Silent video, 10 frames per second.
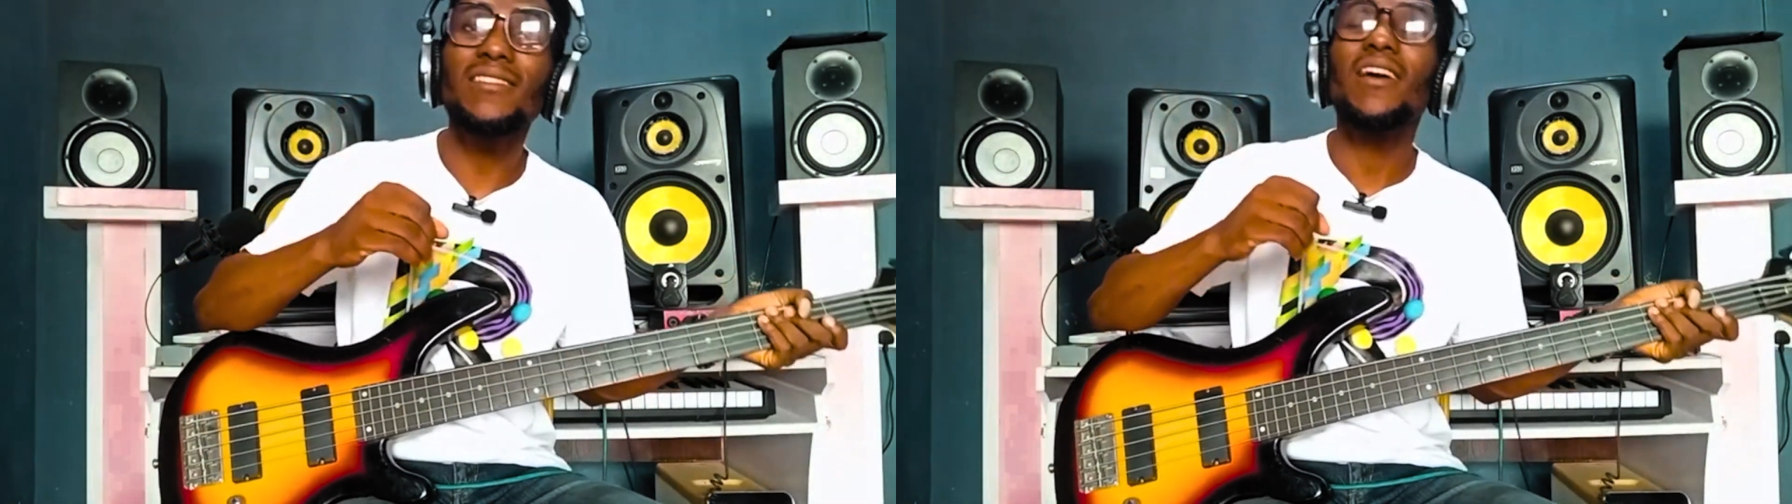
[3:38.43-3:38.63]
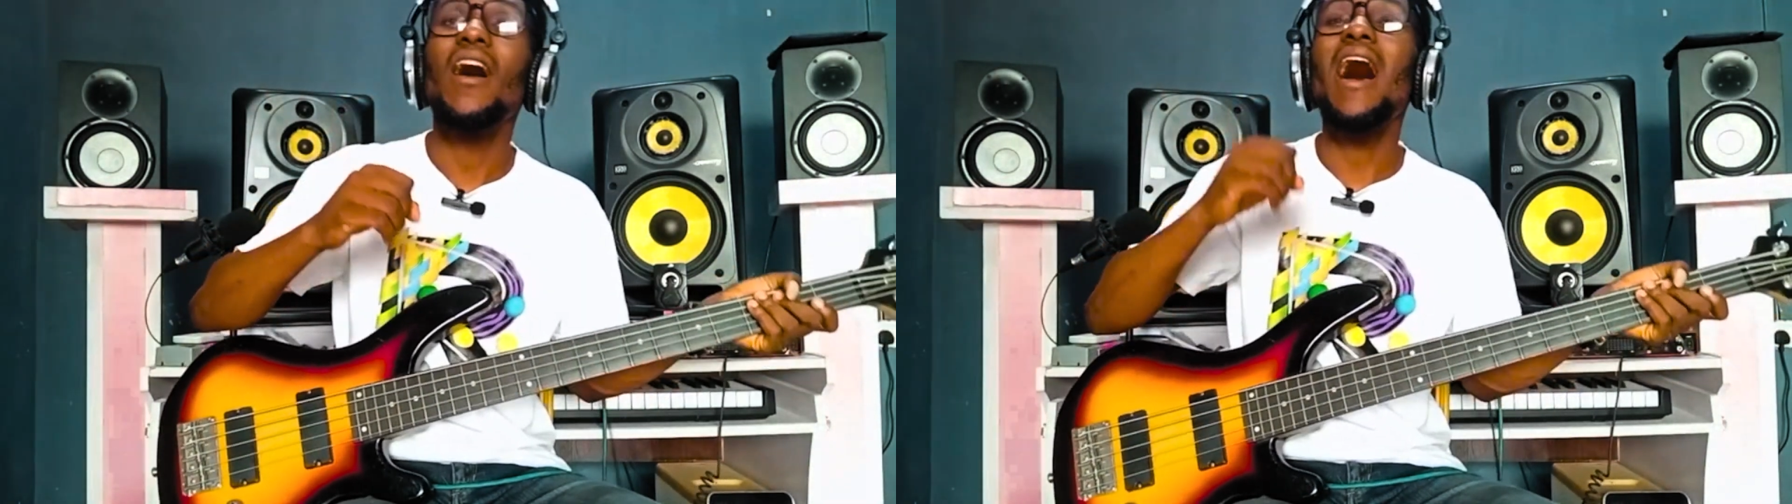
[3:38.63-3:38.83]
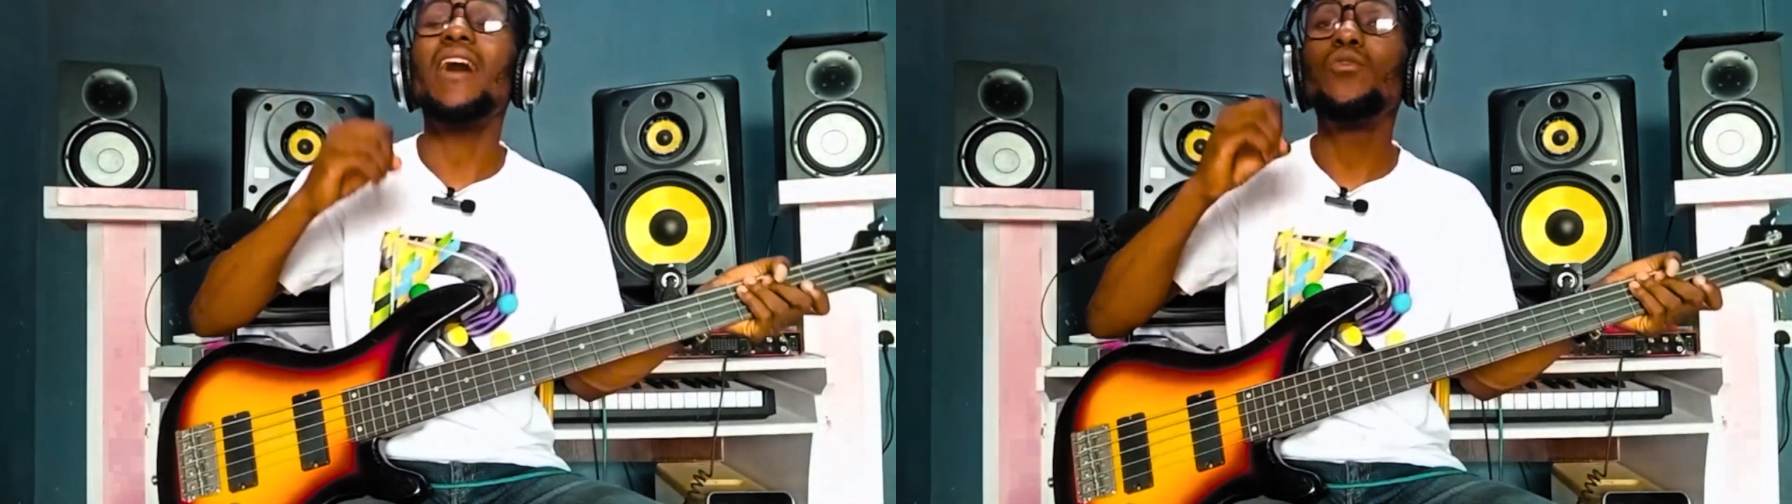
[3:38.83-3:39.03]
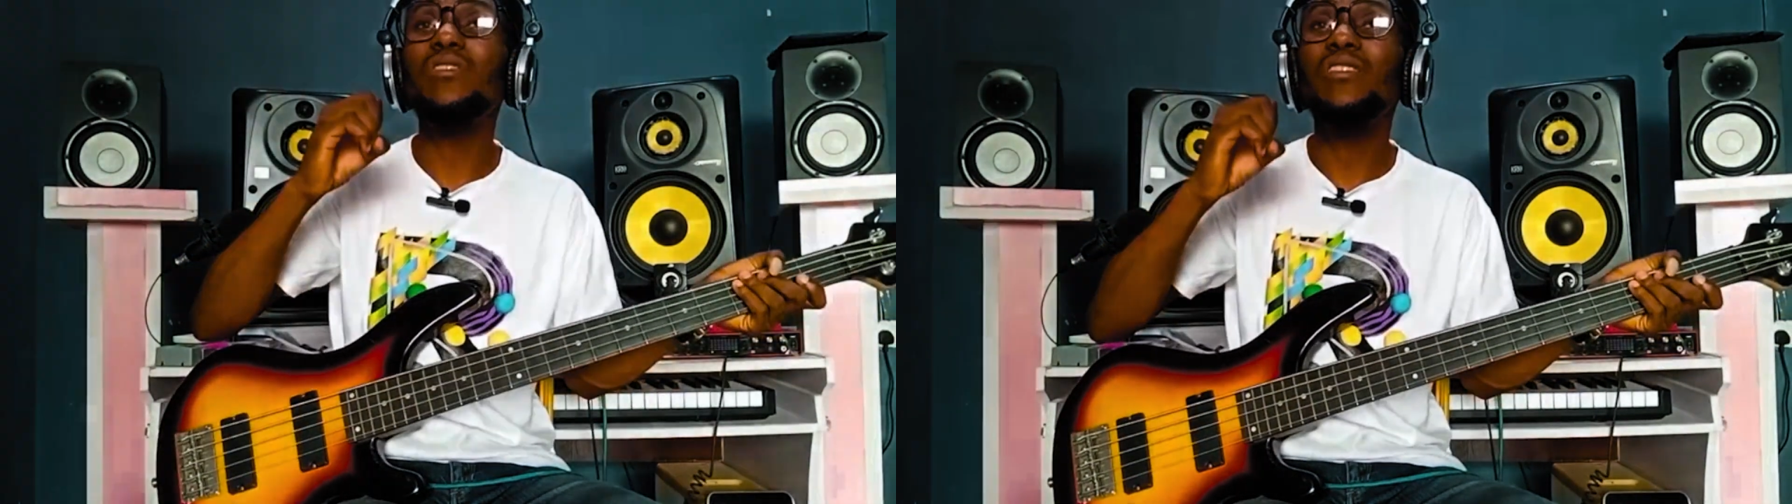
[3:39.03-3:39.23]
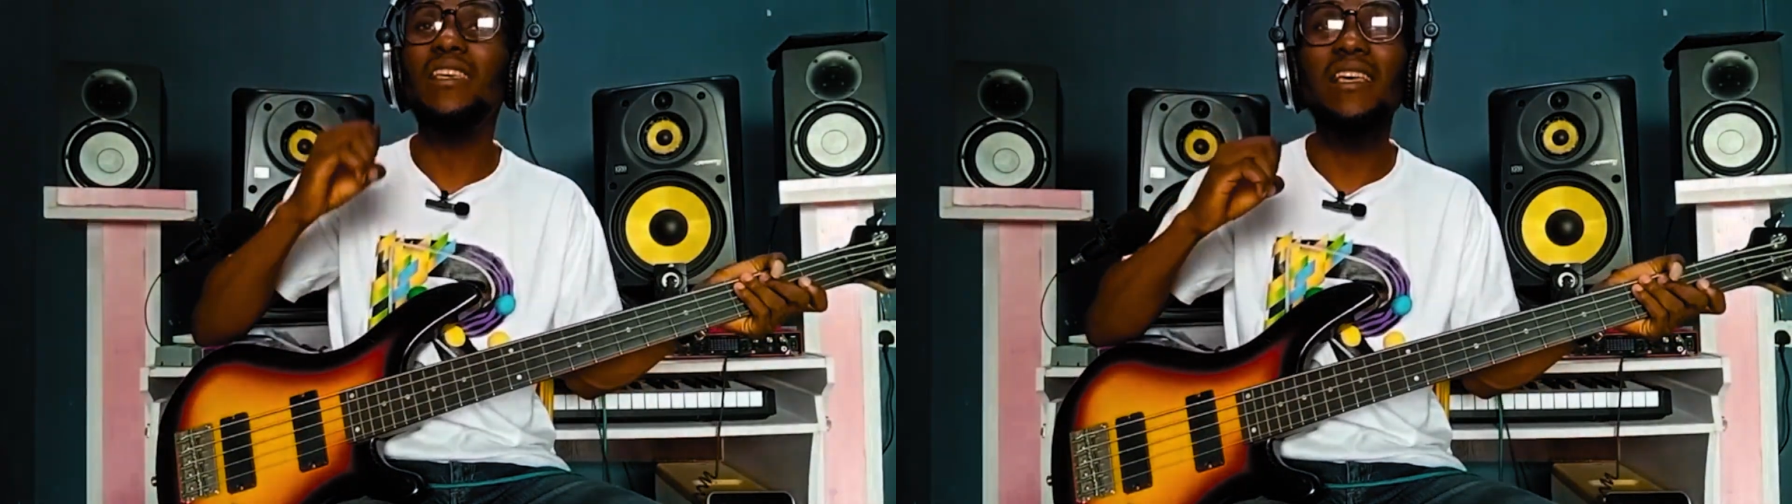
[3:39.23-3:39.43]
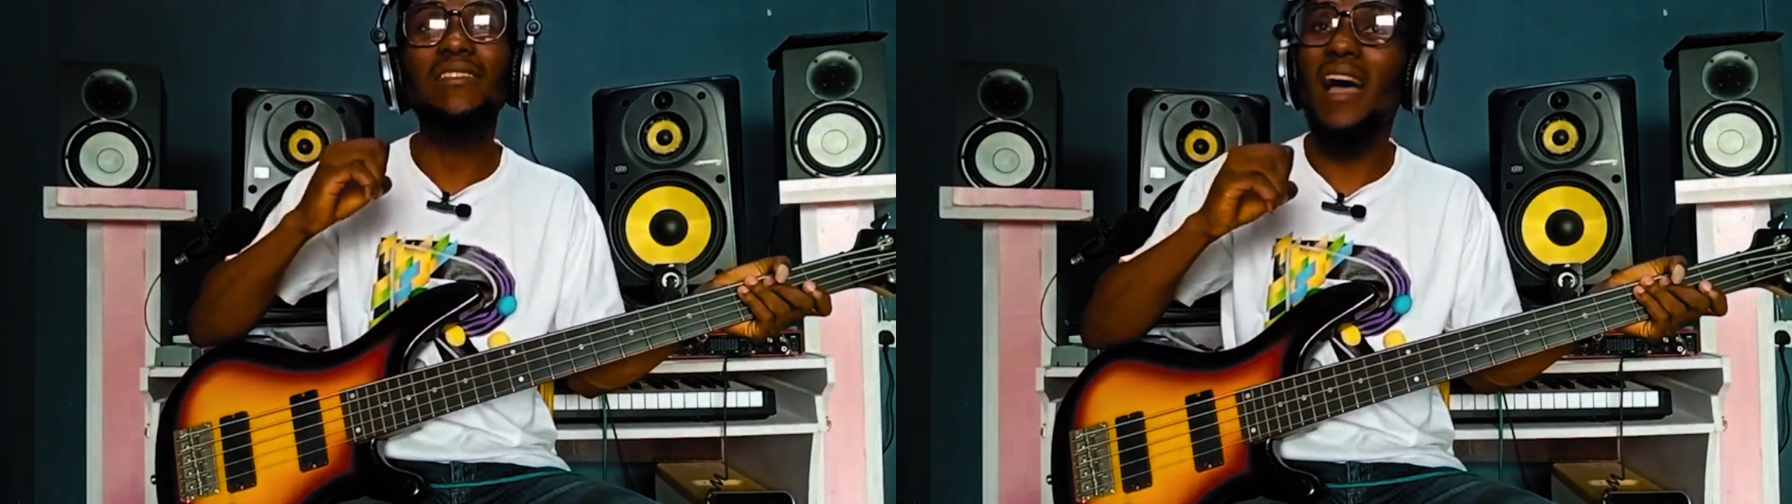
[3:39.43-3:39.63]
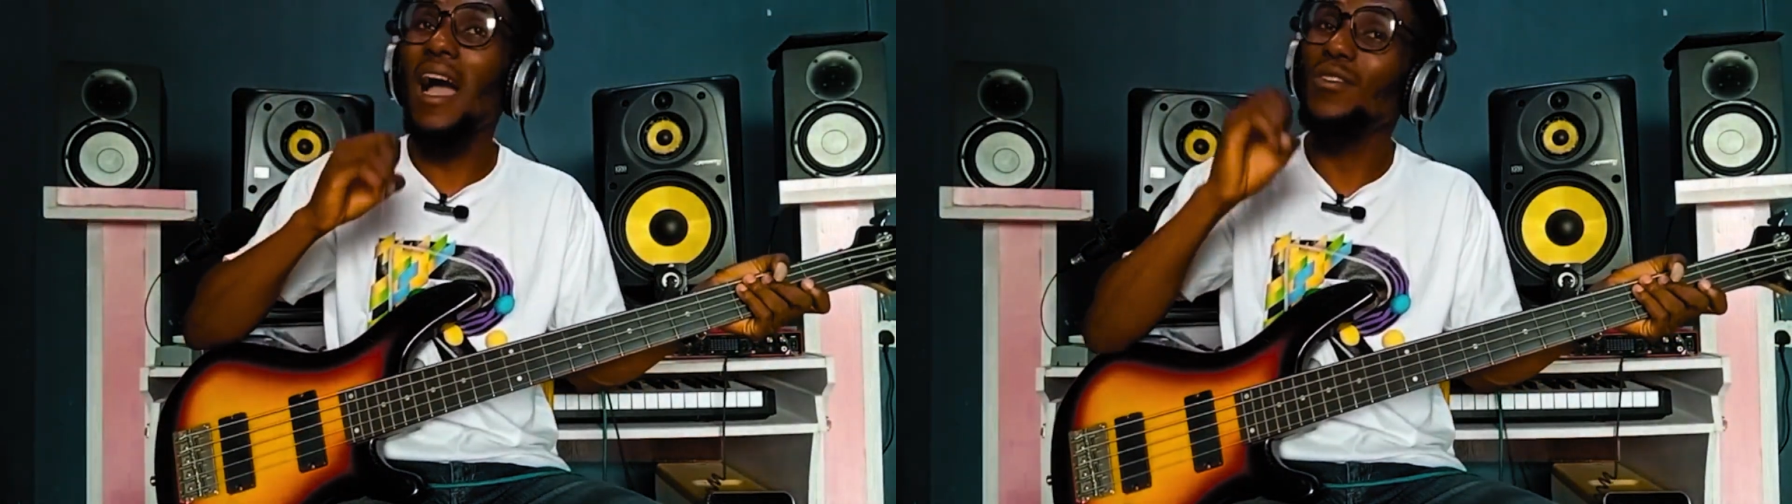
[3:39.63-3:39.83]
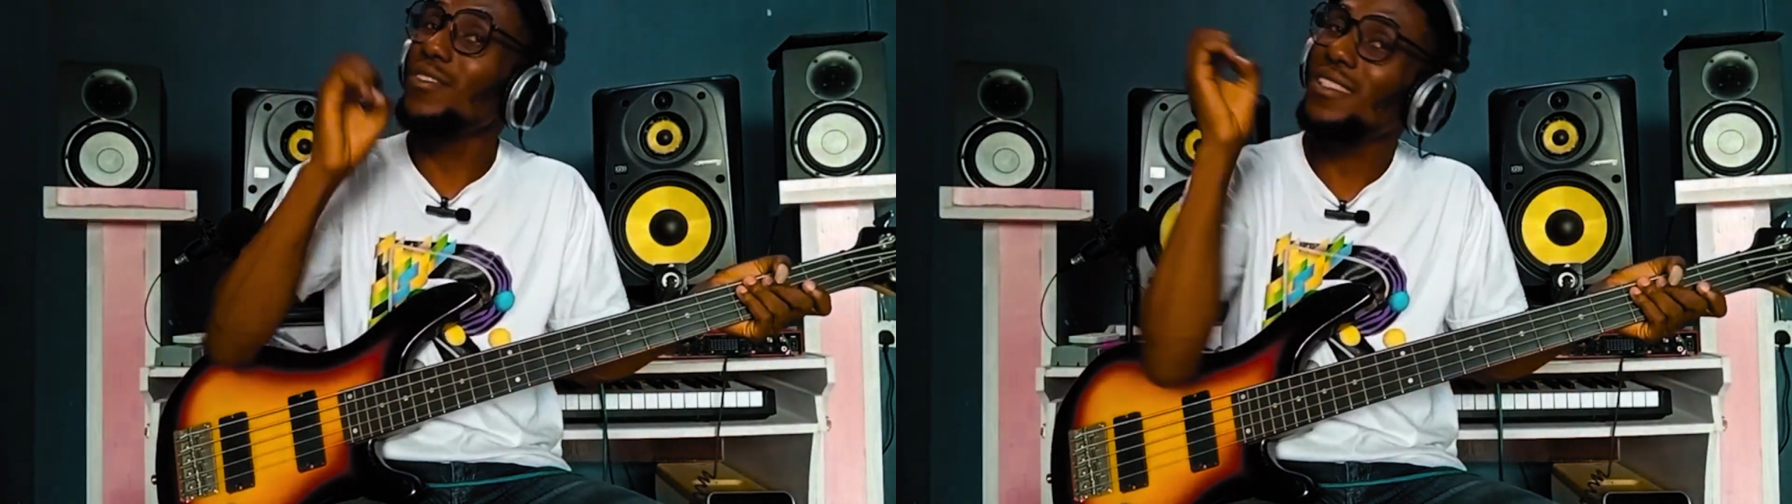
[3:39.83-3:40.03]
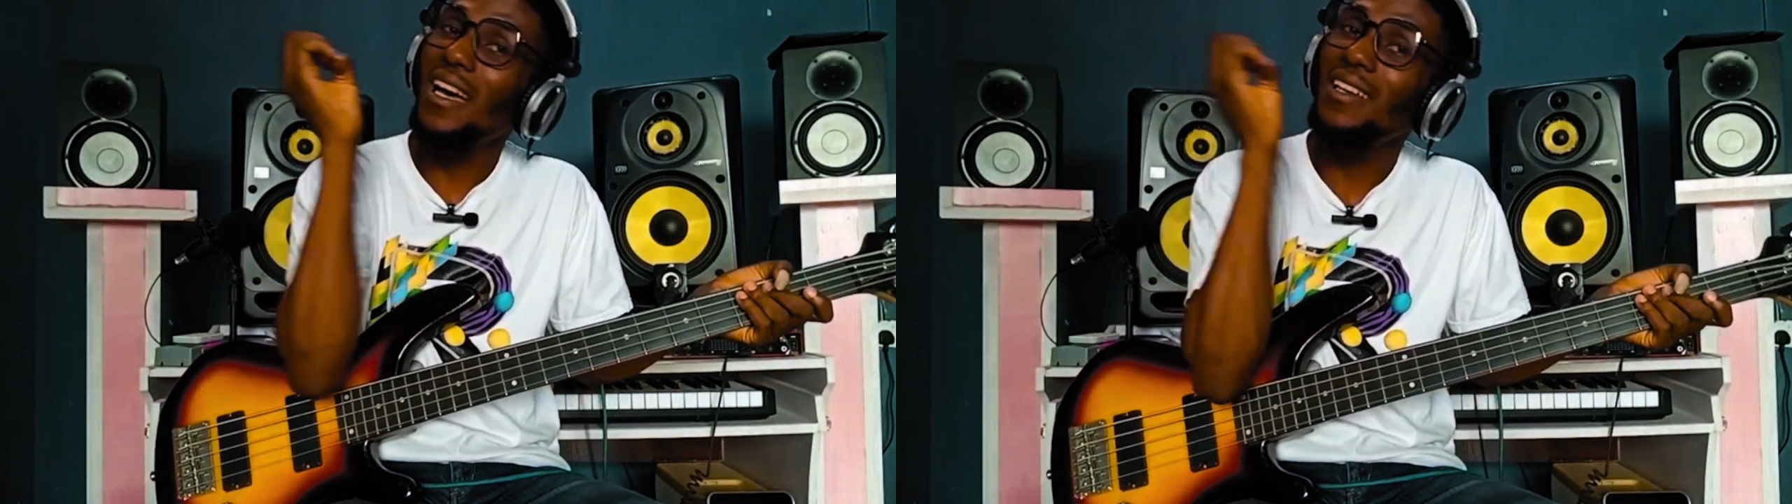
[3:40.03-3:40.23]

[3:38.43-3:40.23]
are those keys that cannot stand